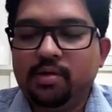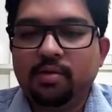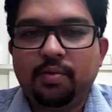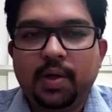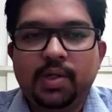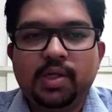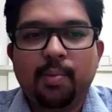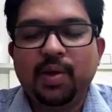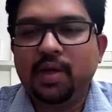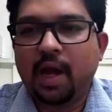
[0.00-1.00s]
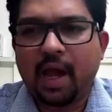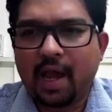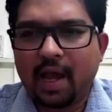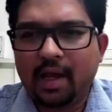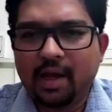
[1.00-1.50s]
Means what is
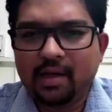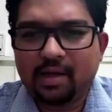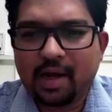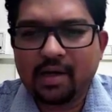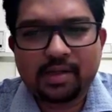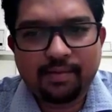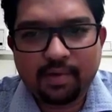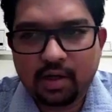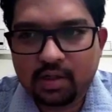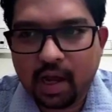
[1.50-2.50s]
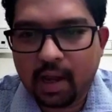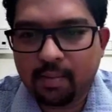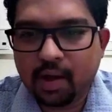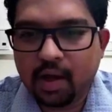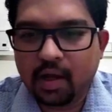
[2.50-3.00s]
happening? I tried several
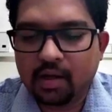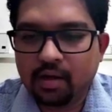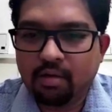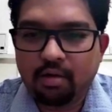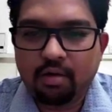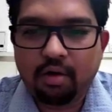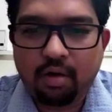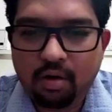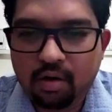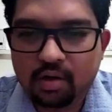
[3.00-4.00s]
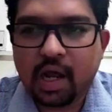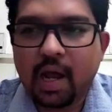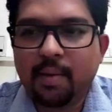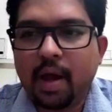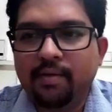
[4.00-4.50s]
time and
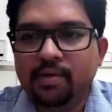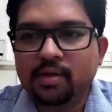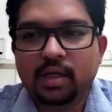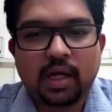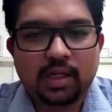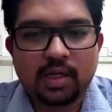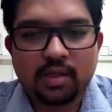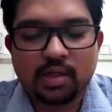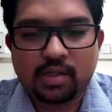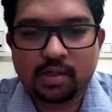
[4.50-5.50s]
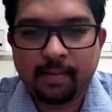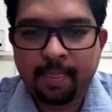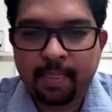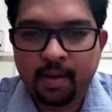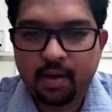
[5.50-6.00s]
all time I am getting
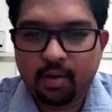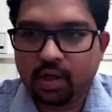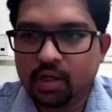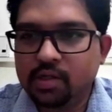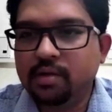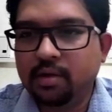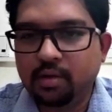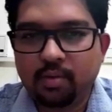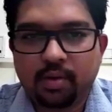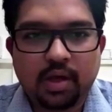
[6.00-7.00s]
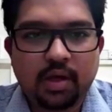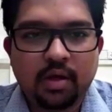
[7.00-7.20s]
this rotation.